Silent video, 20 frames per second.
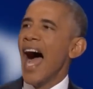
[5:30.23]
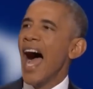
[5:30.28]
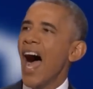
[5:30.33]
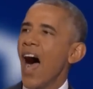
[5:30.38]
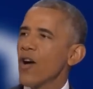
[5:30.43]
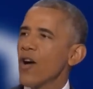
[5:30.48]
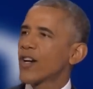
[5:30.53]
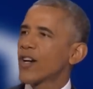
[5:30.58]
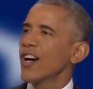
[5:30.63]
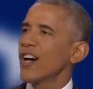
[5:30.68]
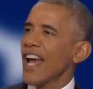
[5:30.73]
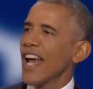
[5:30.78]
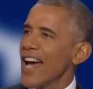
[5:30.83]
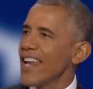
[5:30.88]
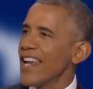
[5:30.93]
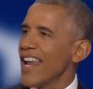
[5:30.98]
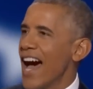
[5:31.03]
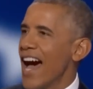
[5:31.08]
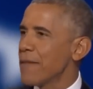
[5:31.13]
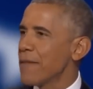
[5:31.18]
How could
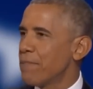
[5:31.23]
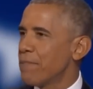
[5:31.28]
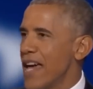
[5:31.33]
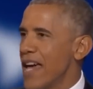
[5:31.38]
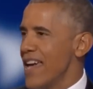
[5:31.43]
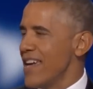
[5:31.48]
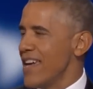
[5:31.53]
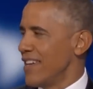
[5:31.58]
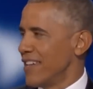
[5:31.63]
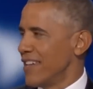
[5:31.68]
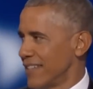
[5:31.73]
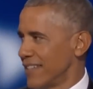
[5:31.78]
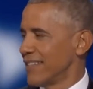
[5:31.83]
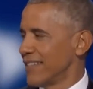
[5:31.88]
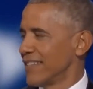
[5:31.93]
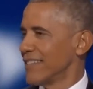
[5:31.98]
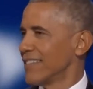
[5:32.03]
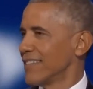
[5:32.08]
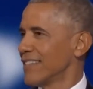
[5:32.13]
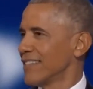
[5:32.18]
I not be?
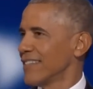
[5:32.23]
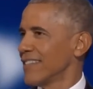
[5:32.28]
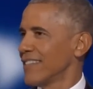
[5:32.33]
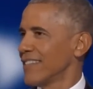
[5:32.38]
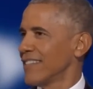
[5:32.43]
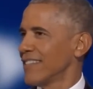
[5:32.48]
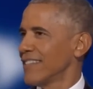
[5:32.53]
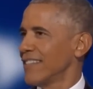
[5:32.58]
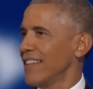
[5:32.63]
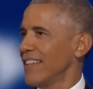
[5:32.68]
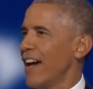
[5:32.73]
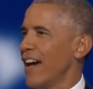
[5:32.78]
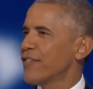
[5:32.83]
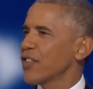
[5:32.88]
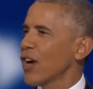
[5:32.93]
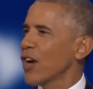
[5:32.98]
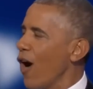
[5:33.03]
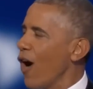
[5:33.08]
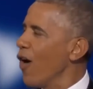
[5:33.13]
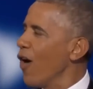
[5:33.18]

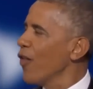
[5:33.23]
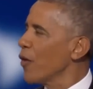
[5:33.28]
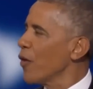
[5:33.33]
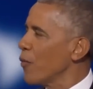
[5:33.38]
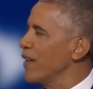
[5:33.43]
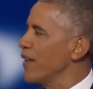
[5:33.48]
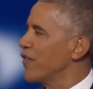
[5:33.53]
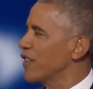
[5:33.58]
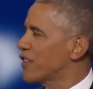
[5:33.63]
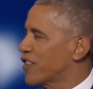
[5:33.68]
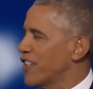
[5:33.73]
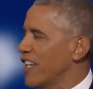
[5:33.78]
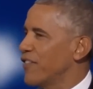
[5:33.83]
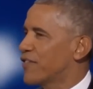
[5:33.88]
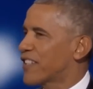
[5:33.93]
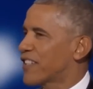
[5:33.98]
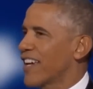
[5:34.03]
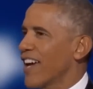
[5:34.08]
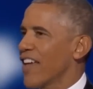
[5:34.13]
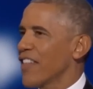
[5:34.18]
After all that we've
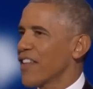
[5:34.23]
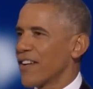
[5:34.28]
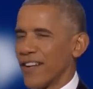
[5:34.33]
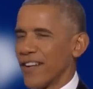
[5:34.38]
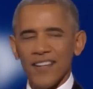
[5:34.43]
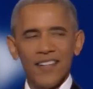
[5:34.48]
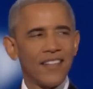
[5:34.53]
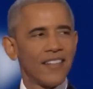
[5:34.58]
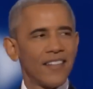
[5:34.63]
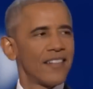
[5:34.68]
achieved together,